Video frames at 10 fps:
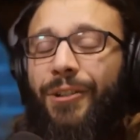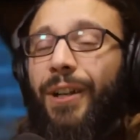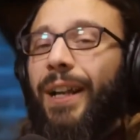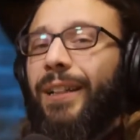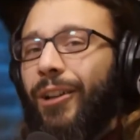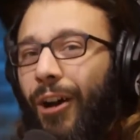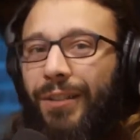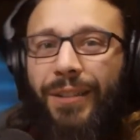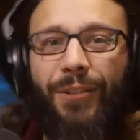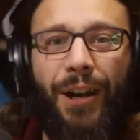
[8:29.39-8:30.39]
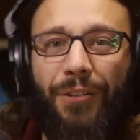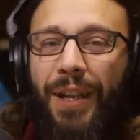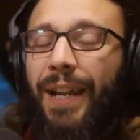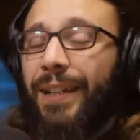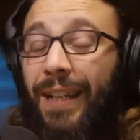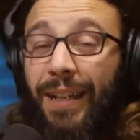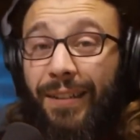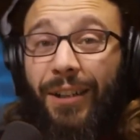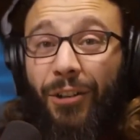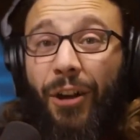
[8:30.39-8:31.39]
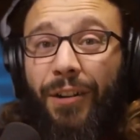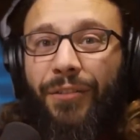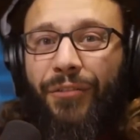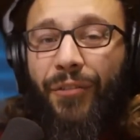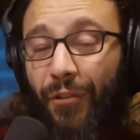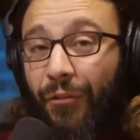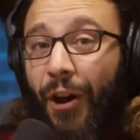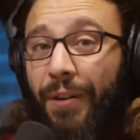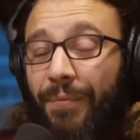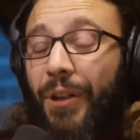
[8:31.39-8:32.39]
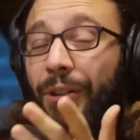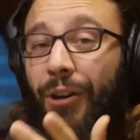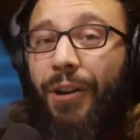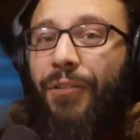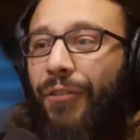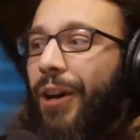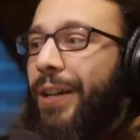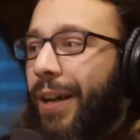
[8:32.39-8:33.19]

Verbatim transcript: You're getting tossed around, and and it's a lot of fun, a lot of fun,